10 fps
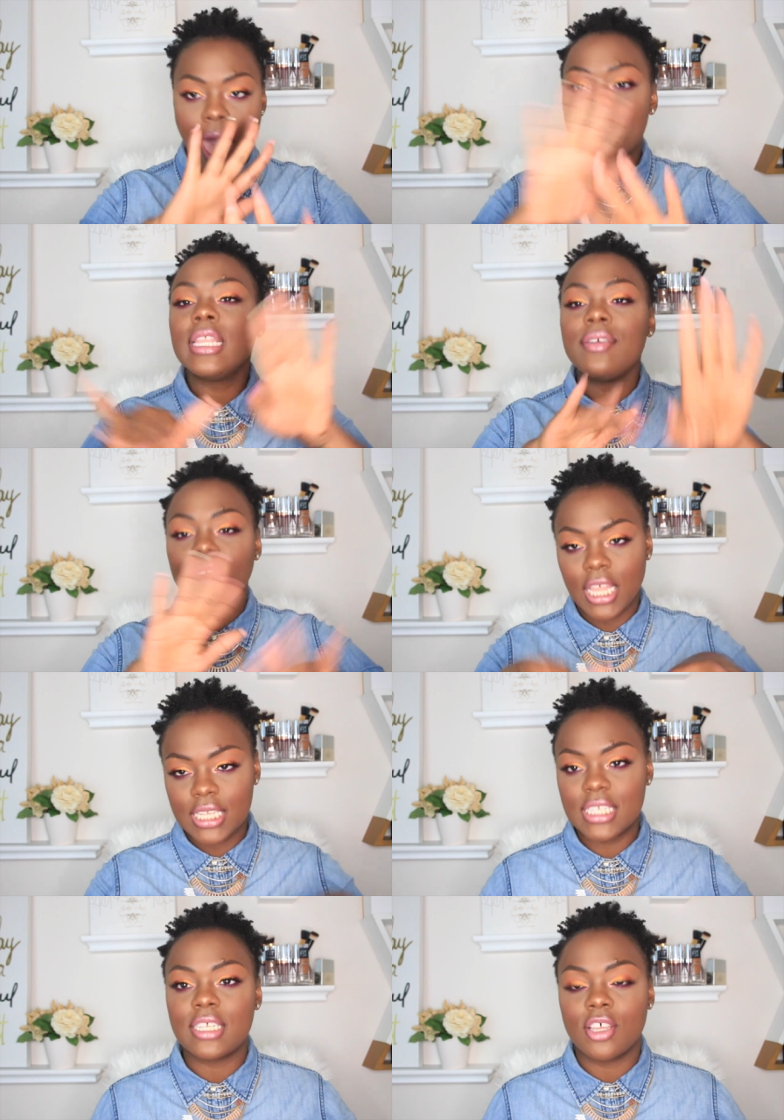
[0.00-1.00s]
I'm gonna leave all
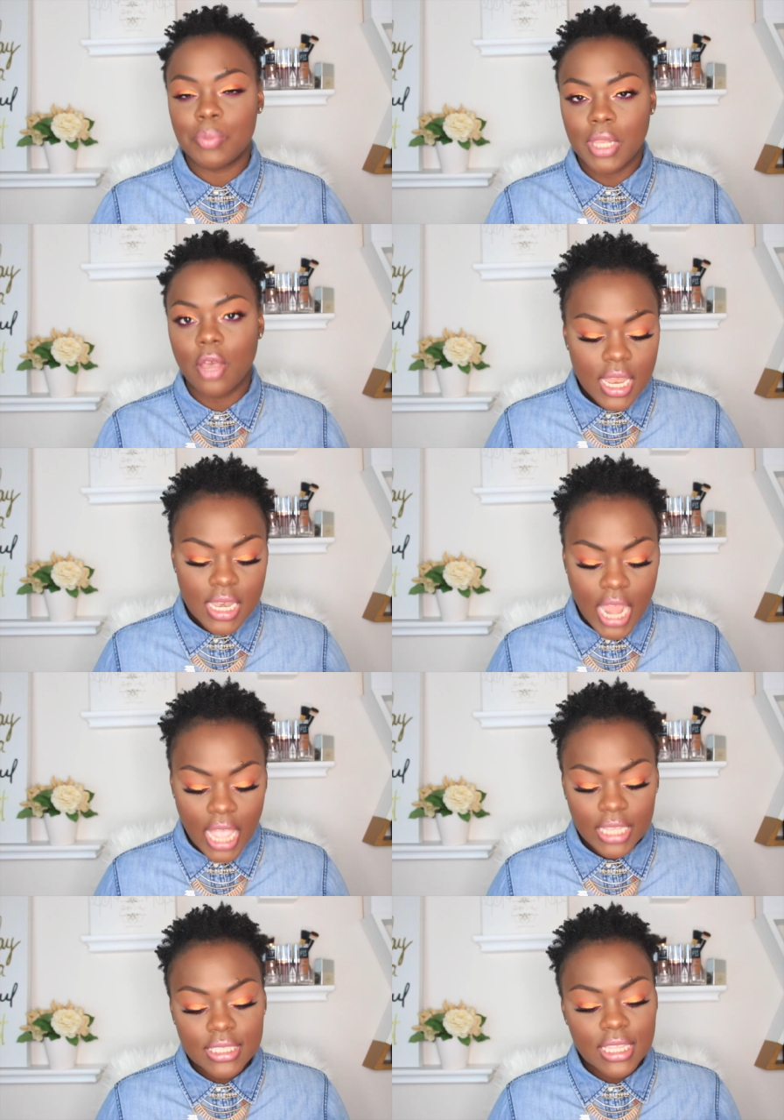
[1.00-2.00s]
that details below.
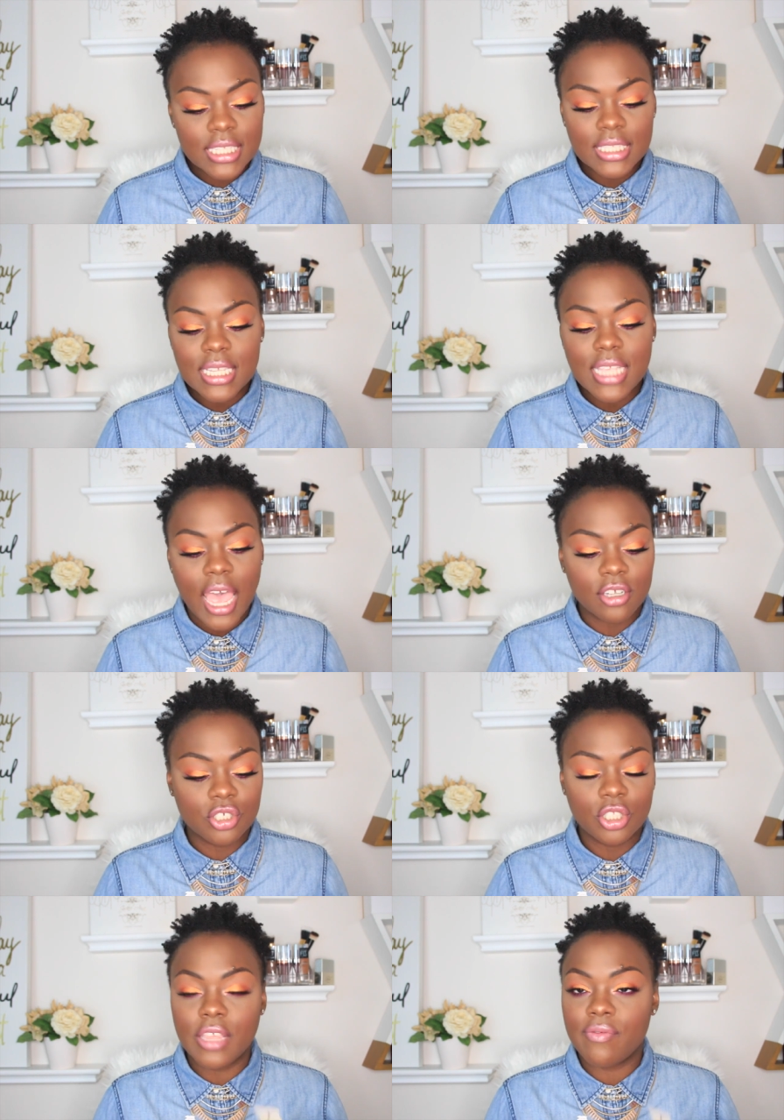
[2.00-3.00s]
Next, this is
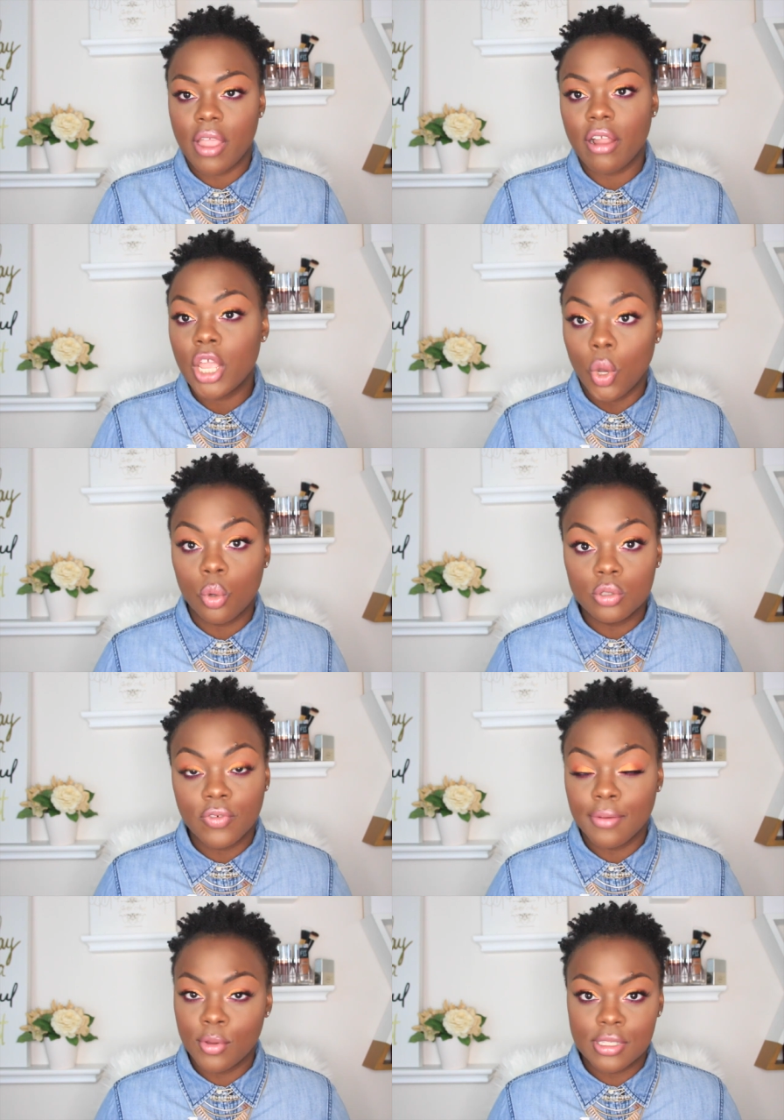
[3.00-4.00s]
actually very old
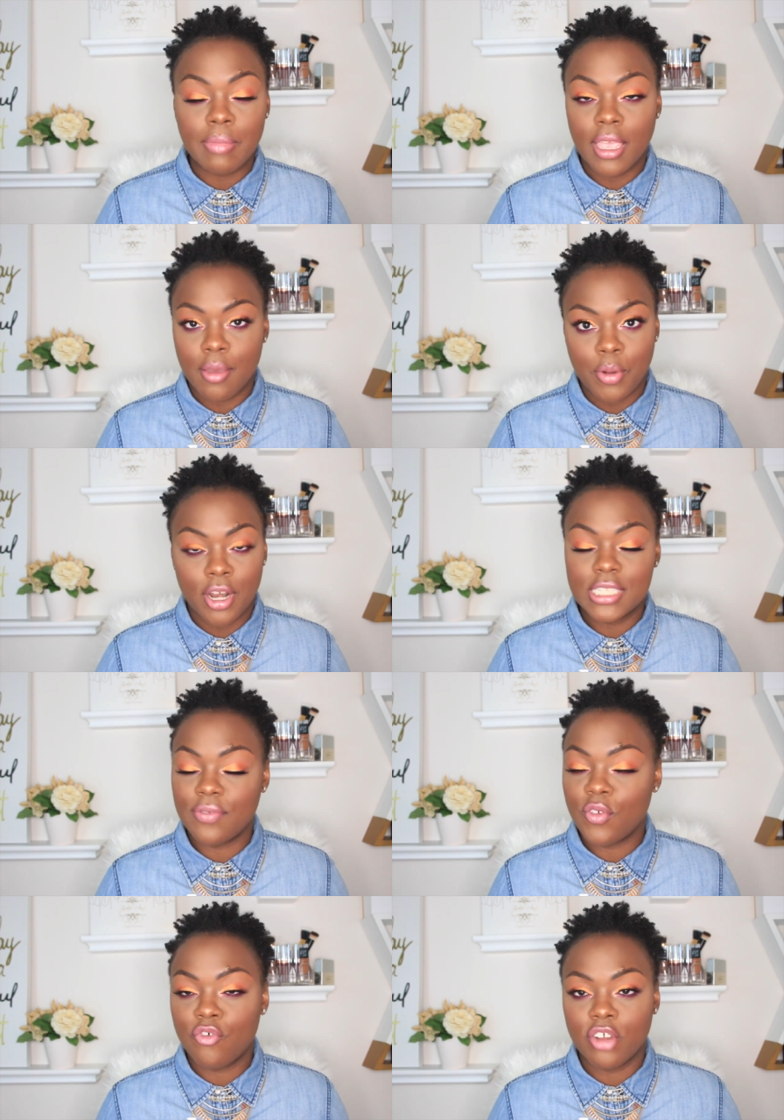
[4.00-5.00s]
for most makeup artists
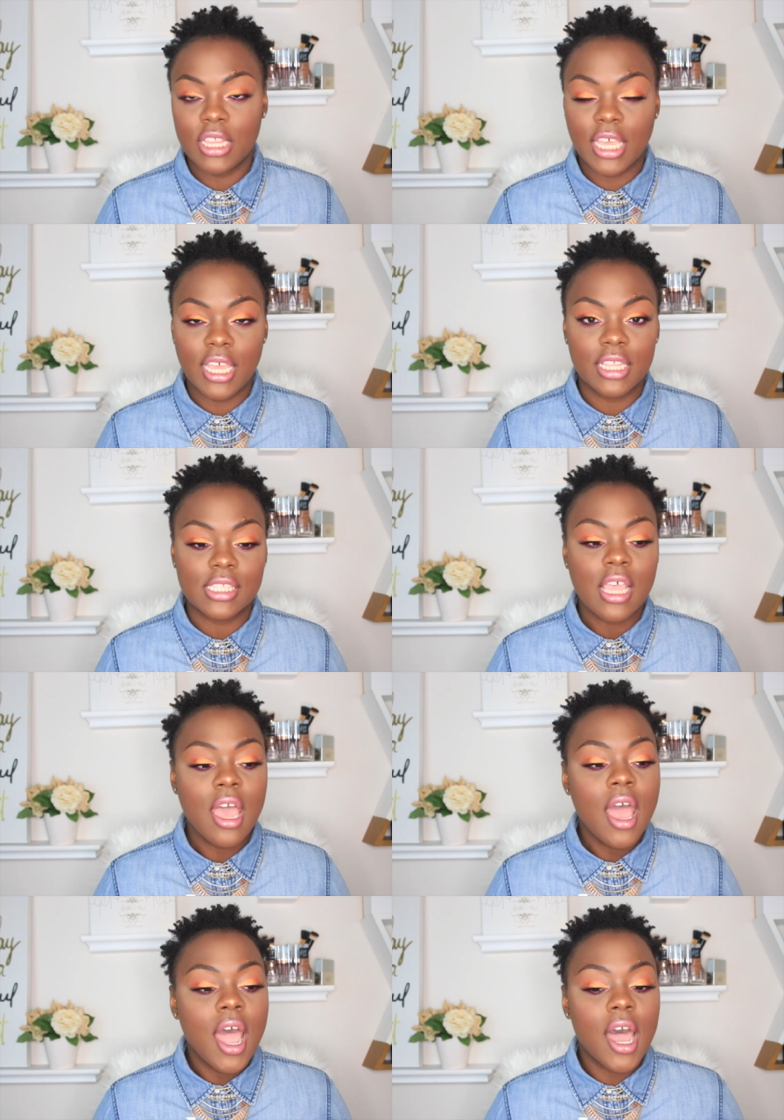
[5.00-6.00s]
if you freelance,
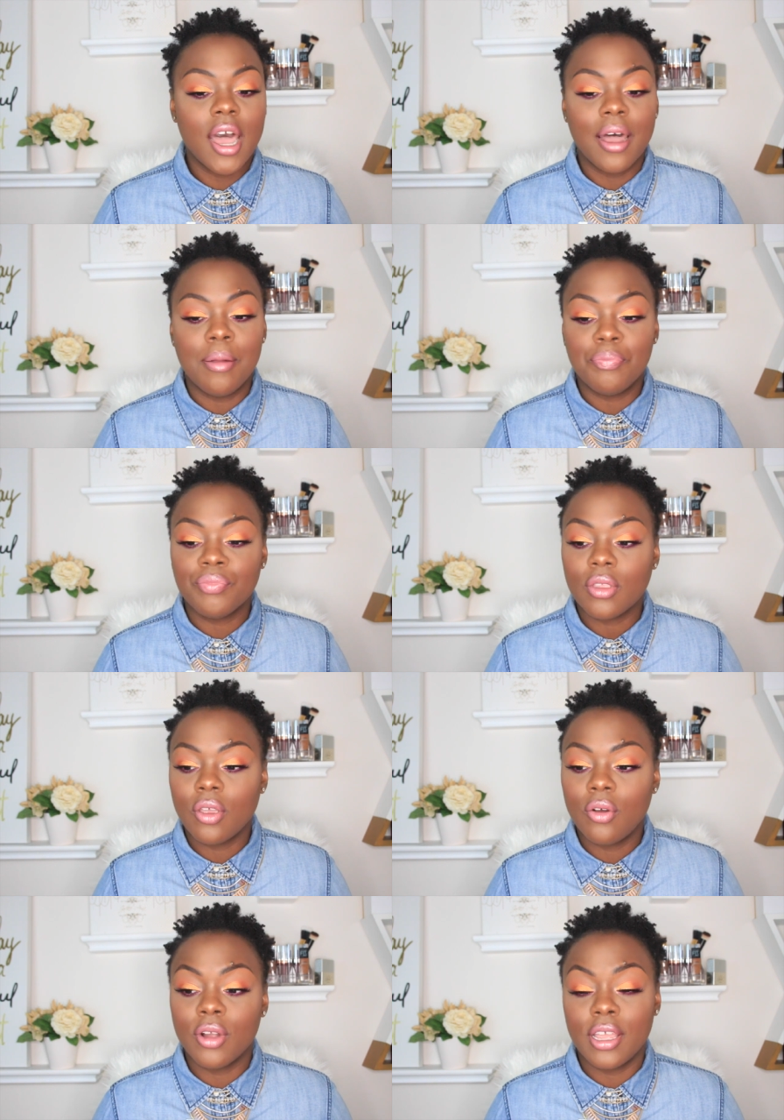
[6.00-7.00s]

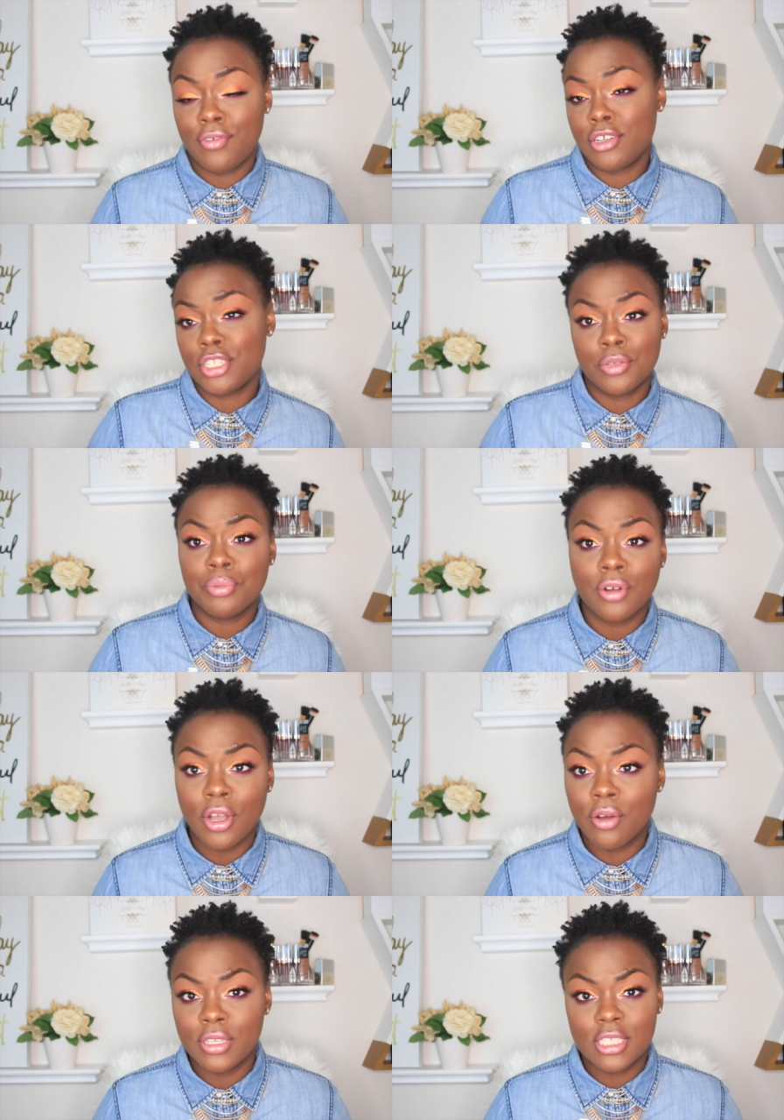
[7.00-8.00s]
or if you're just a
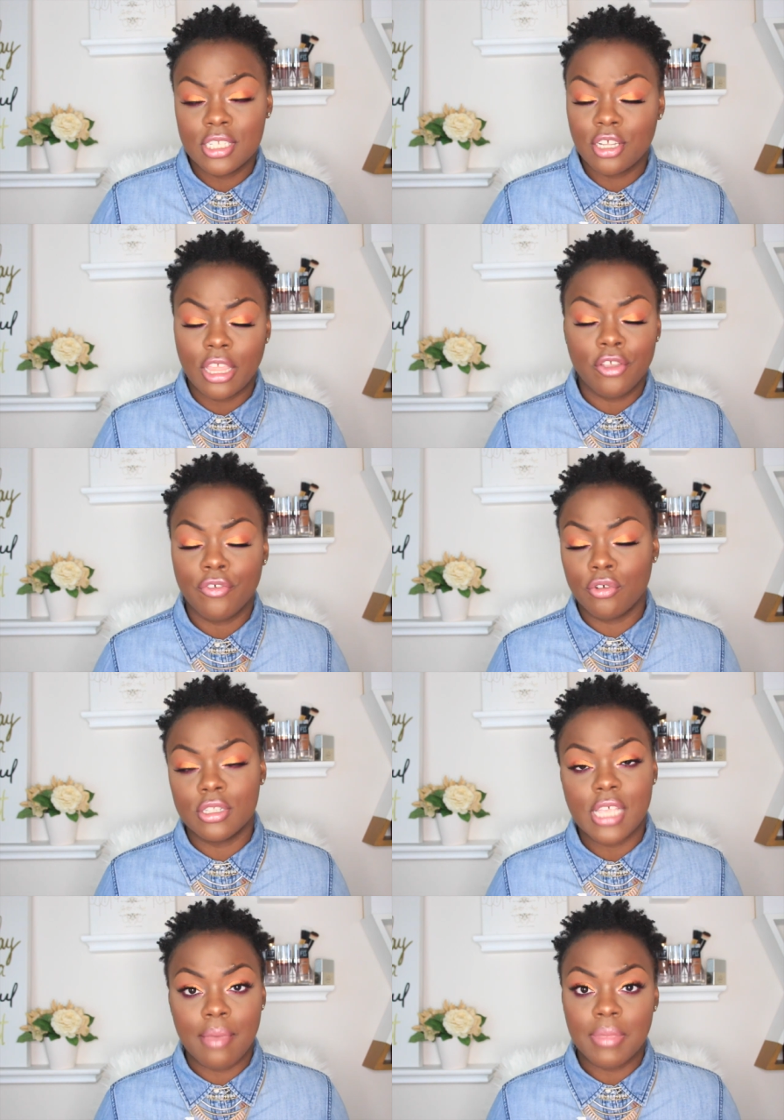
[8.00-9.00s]
pro and this is like your
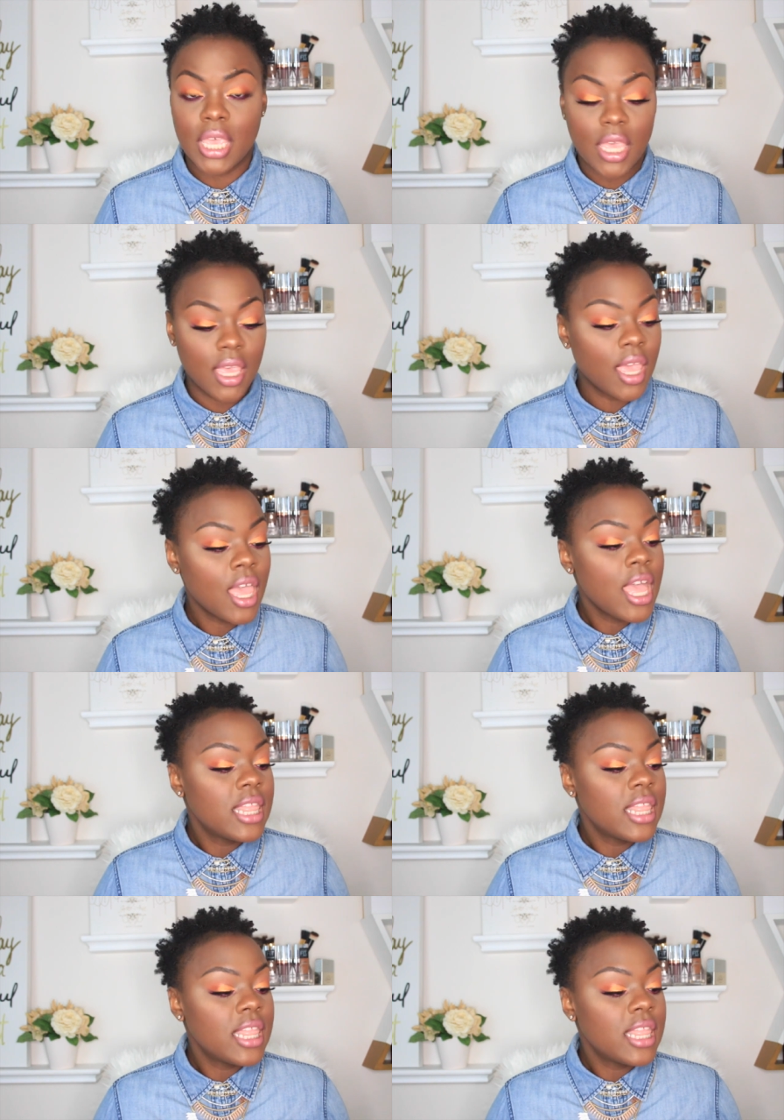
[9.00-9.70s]
full-time gig.